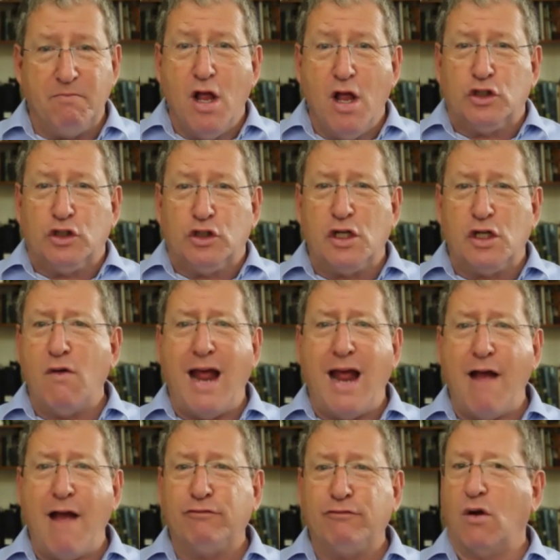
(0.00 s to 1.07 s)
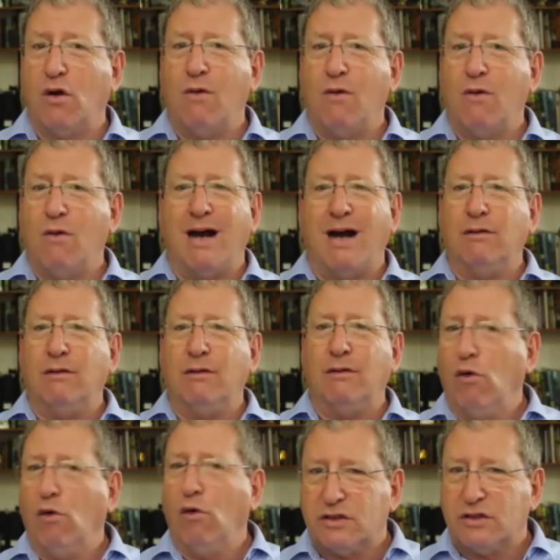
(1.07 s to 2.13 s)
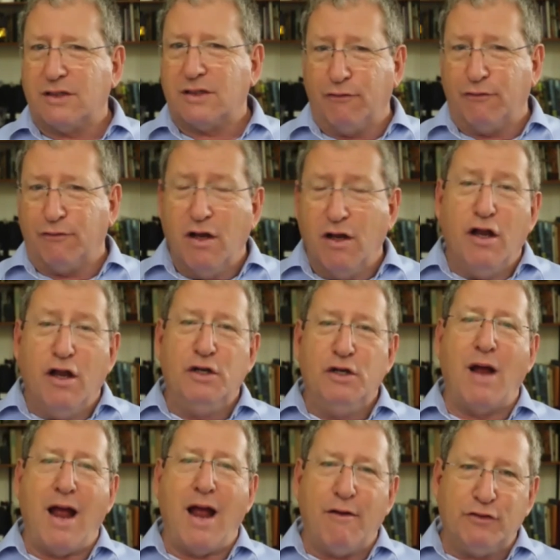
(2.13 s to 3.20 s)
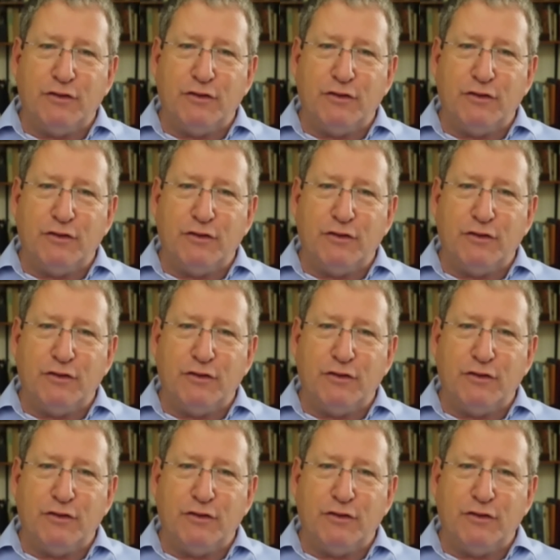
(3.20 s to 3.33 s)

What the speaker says: So you don't have to throw out the old stuff. You have to